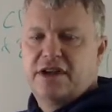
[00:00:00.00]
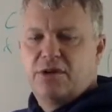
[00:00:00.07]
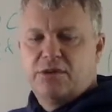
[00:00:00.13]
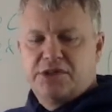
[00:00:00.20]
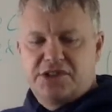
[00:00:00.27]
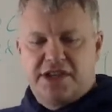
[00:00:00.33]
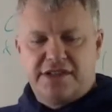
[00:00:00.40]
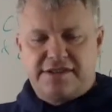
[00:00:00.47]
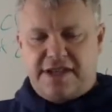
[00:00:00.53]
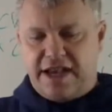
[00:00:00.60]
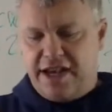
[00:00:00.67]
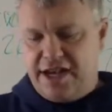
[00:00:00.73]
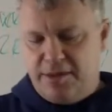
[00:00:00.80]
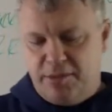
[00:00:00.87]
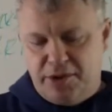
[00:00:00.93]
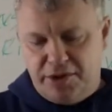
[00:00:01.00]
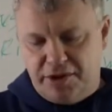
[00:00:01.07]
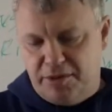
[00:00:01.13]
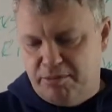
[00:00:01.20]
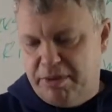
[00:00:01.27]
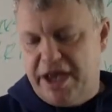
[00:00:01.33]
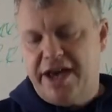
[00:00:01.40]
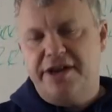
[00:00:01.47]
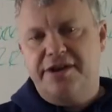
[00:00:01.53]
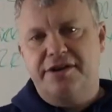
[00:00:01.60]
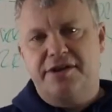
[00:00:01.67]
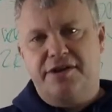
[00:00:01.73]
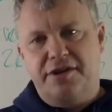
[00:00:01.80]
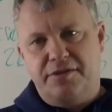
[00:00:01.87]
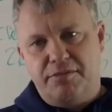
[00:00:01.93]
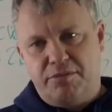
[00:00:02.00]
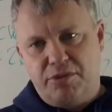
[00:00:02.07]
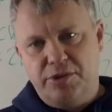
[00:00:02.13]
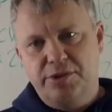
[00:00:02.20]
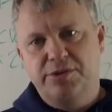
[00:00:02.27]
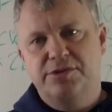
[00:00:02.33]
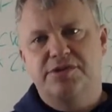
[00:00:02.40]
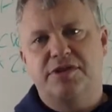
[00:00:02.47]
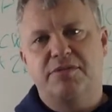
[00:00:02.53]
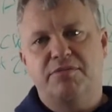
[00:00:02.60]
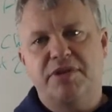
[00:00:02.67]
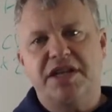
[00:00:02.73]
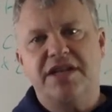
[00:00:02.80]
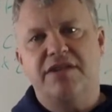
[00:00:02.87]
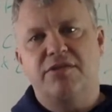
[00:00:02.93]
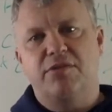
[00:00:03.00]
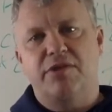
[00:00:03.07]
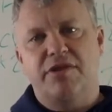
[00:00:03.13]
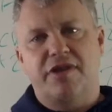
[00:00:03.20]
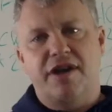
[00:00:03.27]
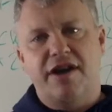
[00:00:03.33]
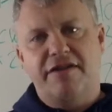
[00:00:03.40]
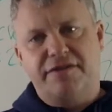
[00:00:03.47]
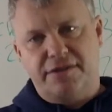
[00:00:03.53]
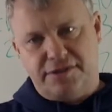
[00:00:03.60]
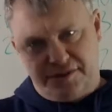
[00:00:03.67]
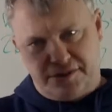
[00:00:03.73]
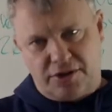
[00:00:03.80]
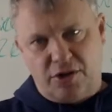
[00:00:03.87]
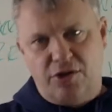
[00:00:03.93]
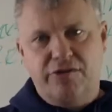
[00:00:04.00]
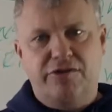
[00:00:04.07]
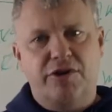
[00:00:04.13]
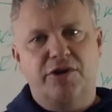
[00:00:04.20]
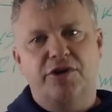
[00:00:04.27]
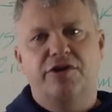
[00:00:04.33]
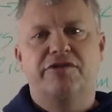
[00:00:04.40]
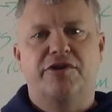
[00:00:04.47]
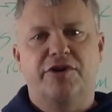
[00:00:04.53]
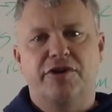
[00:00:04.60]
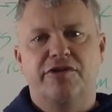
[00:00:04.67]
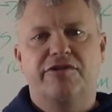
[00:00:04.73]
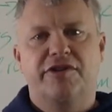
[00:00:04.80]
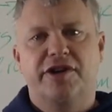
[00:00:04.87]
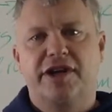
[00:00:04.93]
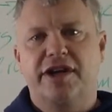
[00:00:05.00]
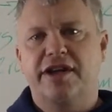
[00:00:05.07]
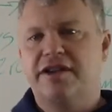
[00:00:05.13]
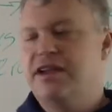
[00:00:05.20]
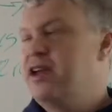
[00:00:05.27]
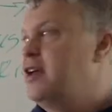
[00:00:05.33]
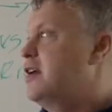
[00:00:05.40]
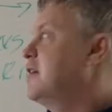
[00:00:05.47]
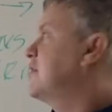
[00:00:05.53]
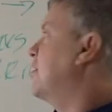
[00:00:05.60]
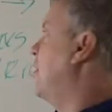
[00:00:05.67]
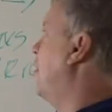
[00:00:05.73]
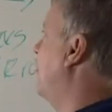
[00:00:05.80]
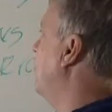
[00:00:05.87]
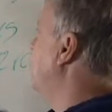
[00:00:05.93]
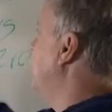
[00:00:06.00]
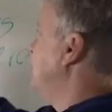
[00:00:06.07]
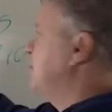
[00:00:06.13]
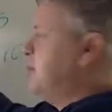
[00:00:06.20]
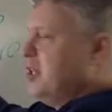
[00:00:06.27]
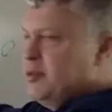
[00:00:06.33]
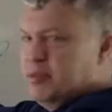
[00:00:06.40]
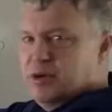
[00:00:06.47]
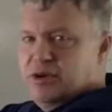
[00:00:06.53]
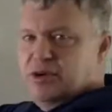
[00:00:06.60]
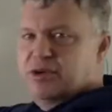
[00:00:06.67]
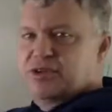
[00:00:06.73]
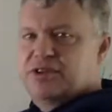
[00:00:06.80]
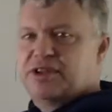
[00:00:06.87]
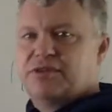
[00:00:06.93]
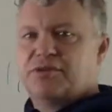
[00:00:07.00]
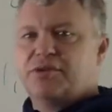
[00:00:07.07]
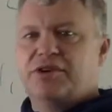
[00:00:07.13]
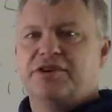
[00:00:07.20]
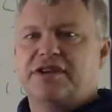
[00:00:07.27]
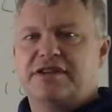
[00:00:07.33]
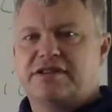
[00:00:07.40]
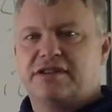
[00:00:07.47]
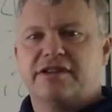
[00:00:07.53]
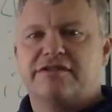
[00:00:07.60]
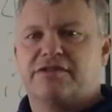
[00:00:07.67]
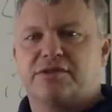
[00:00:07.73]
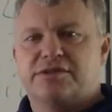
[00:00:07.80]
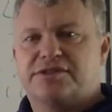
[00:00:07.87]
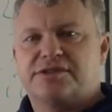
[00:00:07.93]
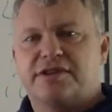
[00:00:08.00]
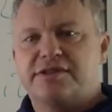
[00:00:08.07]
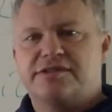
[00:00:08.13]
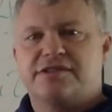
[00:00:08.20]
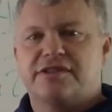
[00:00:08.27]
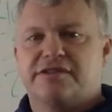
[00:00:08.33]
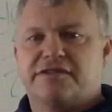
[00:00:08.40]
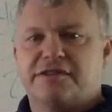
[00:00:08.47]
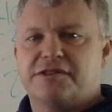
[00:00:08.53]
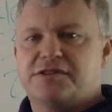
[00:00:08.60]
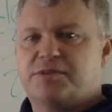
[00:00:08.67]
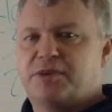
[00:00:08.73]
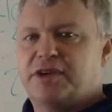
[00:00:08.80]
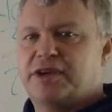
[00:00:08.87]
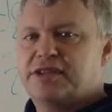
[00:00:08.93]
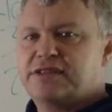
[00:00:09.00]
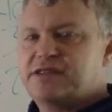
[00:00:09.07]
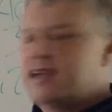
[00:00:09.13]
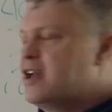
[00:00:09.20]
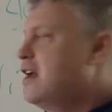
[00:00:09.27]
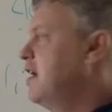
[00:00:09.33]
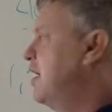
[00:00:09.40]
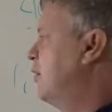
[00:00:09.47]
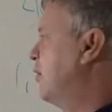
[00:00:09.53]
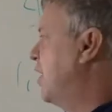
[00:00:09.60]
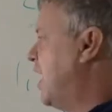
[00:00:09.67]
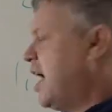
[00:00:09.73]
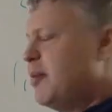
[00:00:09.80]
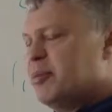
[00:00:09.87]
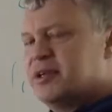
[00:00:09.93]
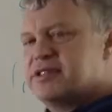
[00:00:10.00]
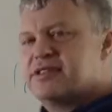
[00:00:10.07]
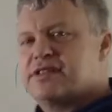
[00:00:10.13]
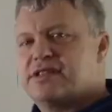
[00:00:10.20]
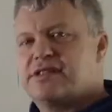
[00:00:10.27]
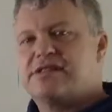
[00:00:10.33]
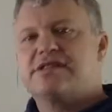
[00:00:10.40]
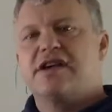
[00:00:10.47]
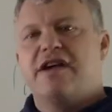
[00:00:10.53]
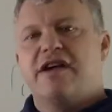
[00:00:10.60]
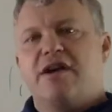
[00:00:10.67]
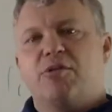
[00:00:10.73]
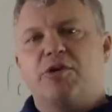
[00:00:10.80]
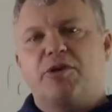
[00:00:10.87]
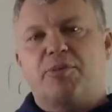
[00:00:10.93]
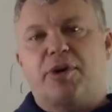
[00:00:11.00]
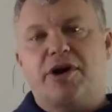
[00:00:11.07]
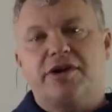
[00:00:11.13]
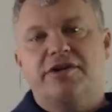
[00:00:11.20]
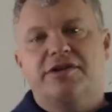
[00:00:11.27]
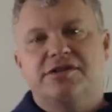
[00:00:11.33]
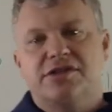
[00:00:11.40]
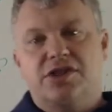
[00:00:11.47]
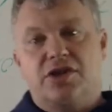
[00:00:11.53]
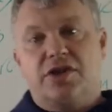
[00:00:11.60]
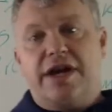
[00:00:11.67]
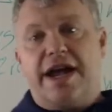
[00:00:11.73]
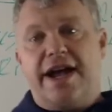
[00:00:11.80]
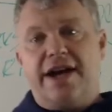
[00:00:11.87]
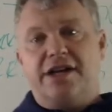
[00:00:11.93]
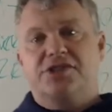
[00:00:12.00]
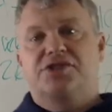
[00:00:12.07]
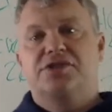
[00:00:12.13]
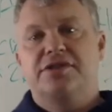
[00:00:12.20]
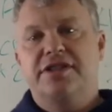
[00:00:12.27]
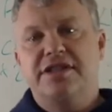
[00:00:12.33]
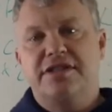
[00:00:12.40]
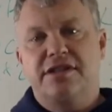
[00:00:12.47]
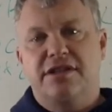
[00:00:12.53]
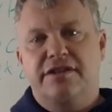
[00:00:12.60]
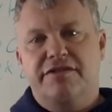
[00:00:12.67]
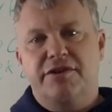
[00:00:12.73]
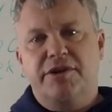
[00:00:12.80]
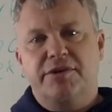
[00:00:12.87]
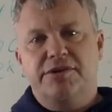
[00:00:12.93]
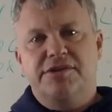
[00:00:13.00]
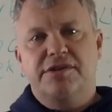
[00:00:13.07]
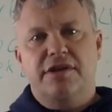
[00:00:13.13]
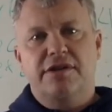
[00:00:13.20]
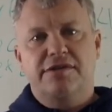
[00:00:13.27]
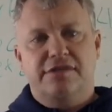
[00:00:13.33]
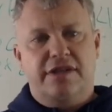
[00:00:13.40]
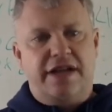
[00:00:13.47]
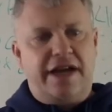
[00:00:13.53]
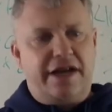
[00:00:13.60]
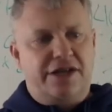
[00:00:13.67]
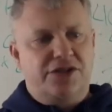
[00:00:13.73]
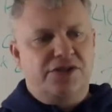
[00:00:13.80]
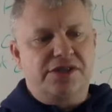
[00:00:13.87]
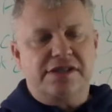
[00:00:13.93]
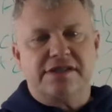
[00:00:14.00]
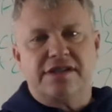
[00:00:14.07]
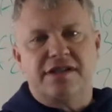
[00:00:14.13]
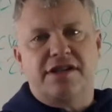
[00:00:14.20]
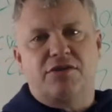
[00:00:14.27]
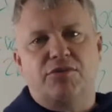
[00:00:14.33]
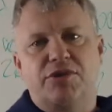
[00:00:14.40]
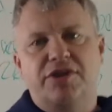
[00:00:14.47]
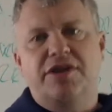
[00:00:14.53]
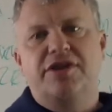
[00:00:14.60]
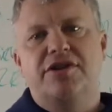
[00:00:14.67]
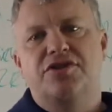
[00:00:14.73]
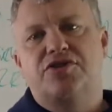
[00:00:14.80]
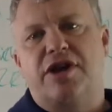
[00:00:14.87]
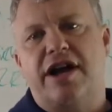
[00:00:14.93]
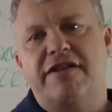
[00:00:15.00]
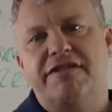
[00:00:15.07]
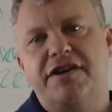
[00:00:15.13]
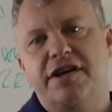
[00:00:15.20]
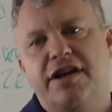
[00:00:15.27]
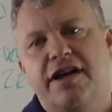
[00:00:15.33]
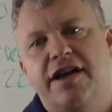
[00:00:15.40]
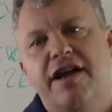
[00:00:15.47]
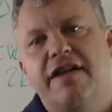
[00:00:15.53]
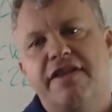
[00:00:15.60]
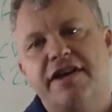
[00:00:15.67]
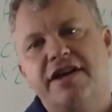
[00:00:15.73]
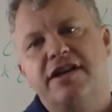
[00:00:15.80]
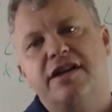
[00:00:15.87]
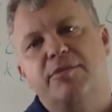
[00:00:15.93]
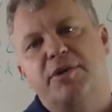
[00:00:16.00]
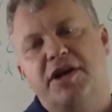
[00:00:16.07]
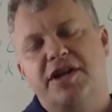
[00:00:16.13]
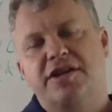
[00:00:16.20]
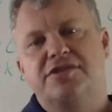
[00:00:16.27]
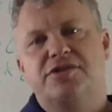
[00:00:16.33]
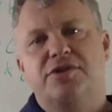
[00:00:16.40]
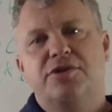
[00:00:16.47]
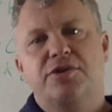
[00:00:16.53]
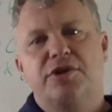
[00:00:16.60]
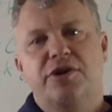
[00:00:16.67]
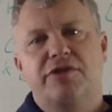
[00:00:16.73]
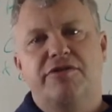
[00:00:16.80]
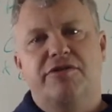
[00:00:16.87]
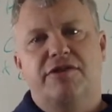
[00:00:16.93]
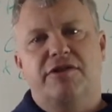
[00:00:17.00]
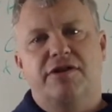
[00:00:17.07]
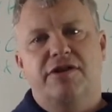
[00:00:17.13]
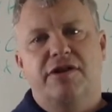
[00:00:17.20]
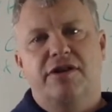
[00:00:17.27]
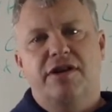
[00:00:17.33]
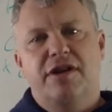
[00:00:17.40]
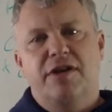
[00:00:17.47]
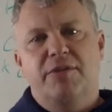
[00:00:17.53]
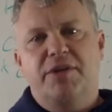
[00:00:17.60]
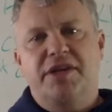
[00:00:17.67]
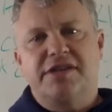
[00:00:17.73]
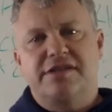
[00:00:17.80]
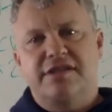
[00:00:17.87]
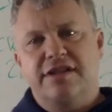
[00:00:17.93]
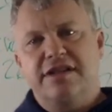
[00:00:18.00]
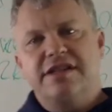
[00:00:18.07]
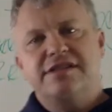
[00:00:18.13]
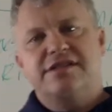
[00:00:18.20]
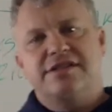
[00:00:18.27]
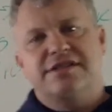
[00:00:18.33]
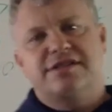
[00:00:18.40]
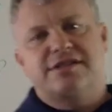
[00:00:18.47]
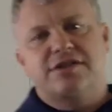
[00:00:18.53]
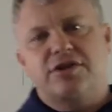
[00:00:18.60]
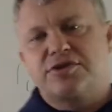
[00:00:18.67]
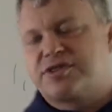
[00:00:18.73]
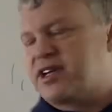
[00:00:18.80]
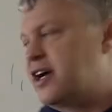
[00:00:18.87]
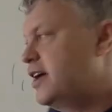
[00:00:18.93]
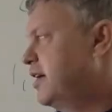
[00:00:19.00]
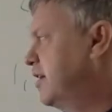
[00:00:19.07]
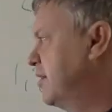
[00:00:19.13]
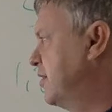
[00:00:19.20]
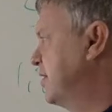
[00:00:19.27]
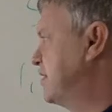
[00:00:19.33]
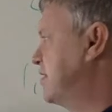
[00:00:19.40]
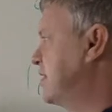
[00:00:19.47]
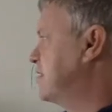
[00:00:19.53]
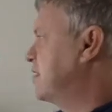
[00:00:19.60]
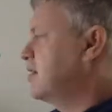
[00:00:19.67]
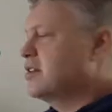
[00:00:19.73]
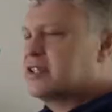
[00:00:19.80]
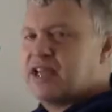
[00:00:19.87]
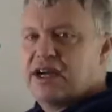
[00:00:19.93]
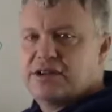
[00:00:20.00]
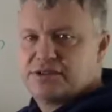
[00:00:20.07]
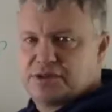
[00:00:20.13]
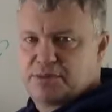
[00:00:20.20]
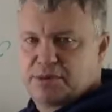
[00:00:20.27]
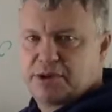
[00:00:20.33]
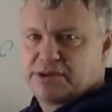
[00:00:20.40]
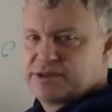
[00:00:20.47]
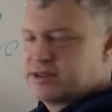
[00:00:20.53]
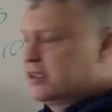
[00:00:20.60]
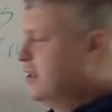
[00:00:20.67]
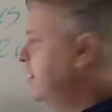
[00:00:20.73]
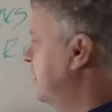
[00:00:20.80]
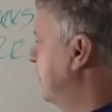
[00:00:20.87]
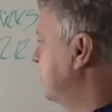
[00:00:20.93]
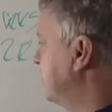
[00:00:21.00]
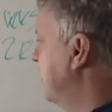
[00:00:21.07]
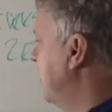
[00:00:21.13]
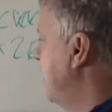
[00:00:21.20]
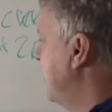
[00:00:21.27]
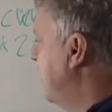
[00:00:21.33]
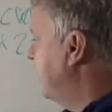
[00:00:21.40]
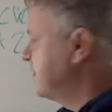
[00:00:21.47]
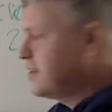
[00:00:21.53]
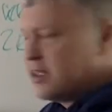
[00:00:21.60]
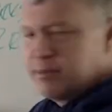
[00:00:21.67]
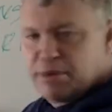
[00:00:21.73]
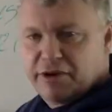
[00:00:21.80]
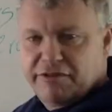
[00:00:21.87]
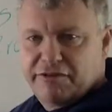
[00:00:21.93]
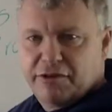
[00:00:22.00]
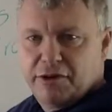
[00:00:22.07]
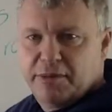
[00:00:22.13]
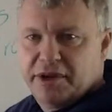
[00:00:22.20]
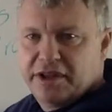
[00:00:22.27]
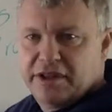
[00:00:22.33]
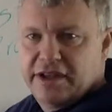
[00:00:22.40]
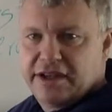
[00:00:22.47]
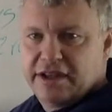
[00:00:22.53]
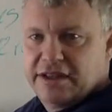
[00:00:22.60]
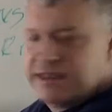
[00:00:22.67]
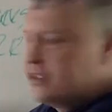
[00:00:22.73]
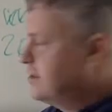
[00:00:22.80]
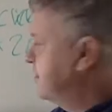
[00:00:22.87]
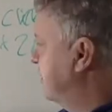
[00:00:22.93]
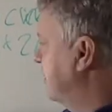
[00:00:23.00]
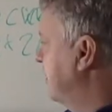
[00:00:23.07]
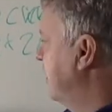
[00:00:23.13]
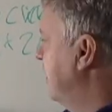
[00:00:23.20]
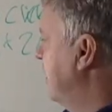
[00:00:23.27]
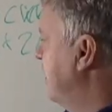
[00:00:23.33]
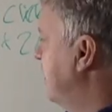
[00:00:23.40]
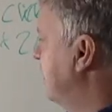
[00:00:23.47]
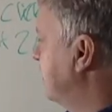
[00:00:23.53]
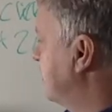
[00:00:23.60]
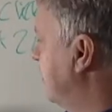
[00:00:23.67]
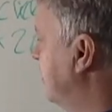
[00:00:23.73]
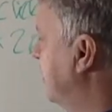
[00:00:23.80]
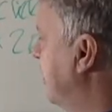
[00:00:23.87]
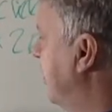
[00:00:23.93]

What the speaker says: which gets hammered and battered and bruised and beaten with offers over and over and over again to all these people who didn't really deliver results in the first place. What happens is, with partners that are actually delivering results and actually sending really good traffic, they end up getting screwed over because the list is so tired. A 600,000 person list ends up performing like a list that is only